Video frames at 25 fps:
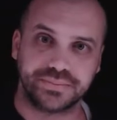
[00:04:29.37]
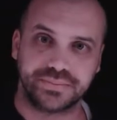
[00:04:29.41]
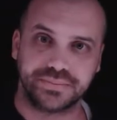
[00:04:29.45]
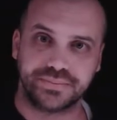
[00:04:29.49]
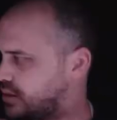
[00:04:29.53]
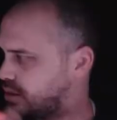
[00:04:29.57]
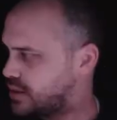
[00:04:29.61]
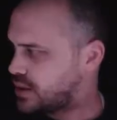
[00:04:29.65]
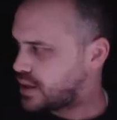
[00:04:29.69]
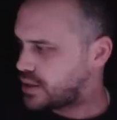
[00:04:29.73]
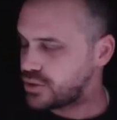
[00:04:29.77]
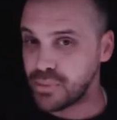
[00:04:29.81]

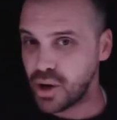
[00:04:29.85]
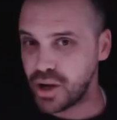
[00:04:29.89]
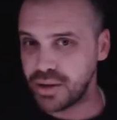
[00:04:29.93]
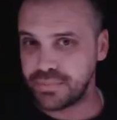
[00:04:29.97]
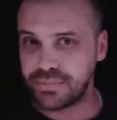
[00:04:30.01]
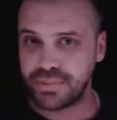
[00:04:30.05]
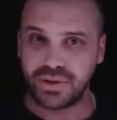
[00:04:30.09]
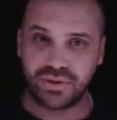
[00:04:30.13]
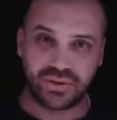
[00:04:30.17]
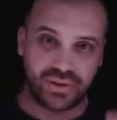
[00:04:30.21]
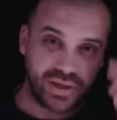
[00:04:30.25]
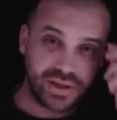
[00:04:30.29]
Now you
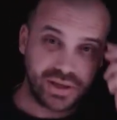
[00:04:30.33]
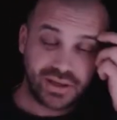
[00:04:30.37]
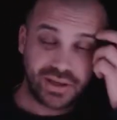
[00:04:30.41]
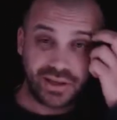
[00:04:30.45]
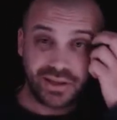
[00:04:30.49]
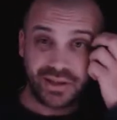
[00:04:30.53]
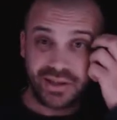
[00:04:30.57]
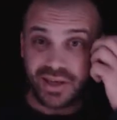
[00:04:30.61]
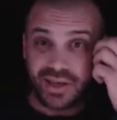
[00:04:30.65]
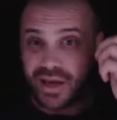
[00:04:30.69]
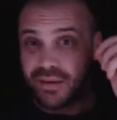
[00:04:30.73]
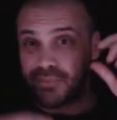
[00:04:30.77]
might be
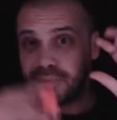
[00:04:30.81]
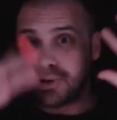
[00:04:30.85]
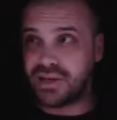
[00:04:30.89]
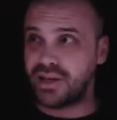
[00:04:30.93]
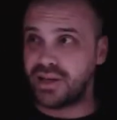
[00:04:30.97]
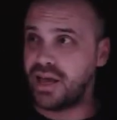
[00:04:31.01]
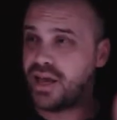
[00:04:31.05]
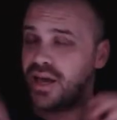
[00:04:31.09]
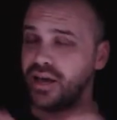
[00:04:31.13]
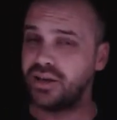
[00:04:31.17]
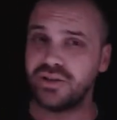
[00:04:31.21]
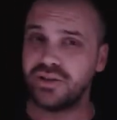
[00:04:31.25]
thinking, yeah,
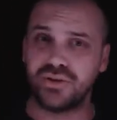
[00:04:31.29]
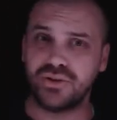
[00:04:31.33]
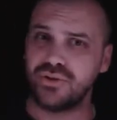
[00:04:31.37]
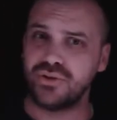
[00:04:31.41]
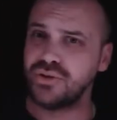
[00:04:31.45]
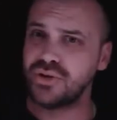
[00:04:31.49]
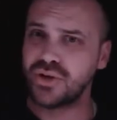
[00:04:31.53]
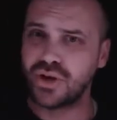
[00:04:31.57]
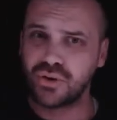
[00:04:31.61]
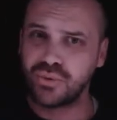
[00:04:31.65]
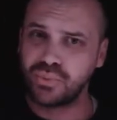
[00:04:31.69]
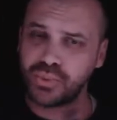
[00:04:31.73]
but how do you
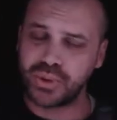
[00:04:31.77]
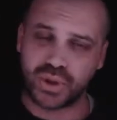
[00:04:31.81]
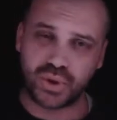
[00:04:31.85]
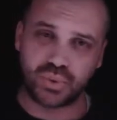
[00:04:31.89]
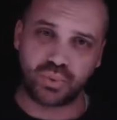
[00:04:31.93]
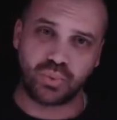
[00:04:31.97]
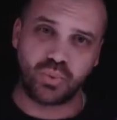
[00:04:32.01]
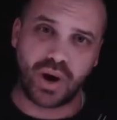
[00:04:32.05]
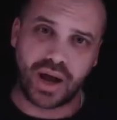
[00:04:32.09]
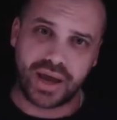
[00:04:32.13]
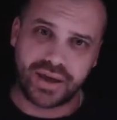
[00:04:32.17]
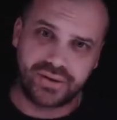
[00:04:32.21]
know
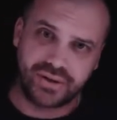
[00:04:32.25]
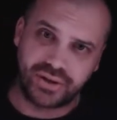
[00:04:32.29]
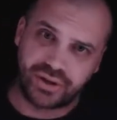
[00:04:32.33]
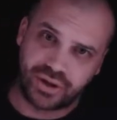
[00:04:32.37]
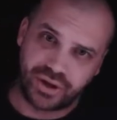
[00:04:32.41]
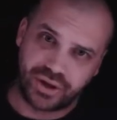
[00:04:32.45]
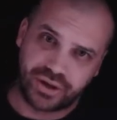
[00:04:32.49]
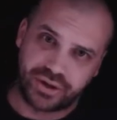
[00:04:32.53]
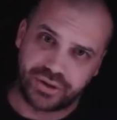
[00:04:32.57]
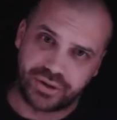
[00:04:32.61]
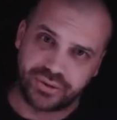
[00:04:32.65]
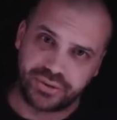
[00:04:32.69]
which way to
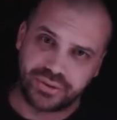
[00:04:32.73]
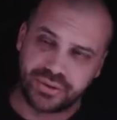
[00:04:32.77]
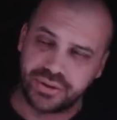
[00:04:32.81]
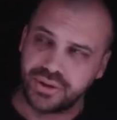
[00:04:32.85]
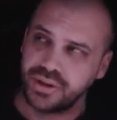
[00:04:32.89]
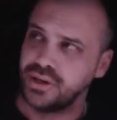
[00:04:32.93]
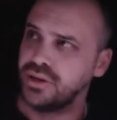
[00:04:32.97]
go?